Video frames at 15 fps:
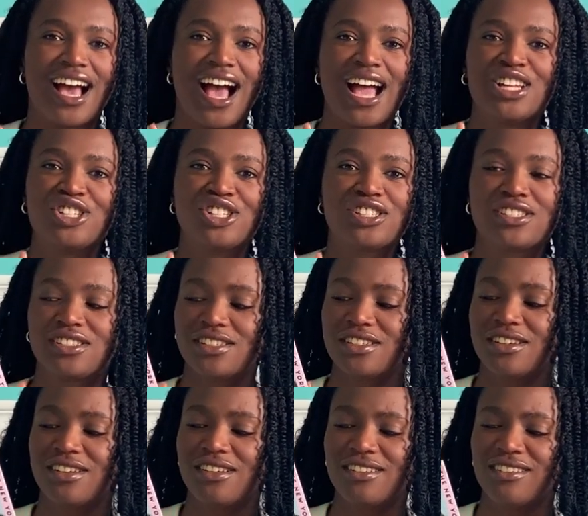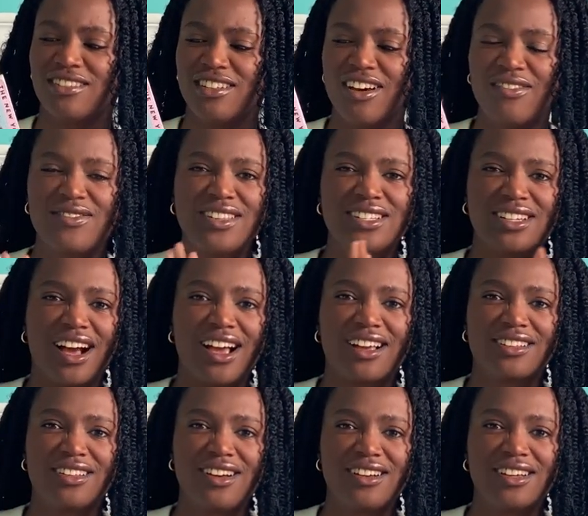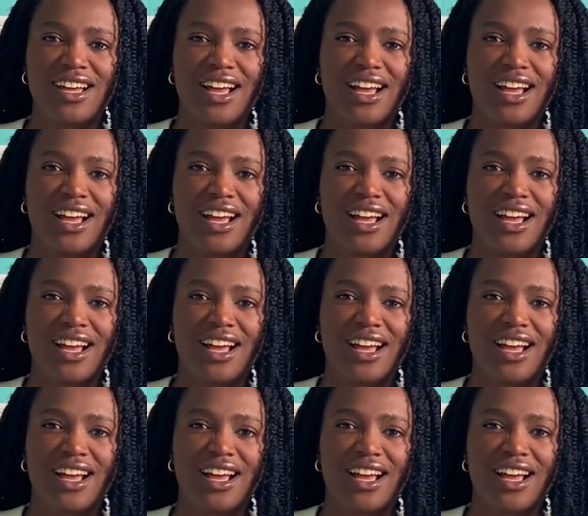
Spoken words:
I just love the dialogue.